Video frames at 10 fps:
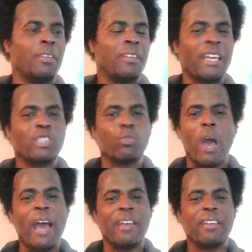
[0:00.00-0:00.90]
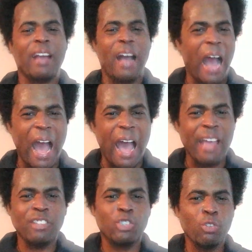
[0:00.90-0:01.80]
And that is why
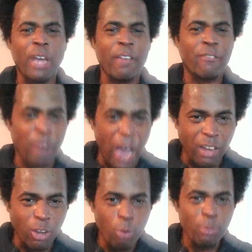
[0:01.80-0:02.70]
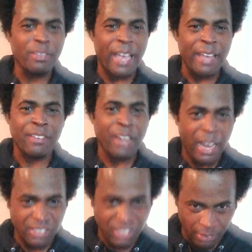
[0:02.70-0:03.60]
I do not follow that
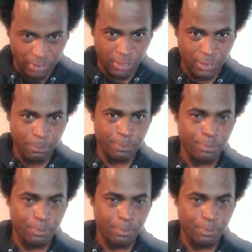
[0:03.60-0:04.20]
nonsense.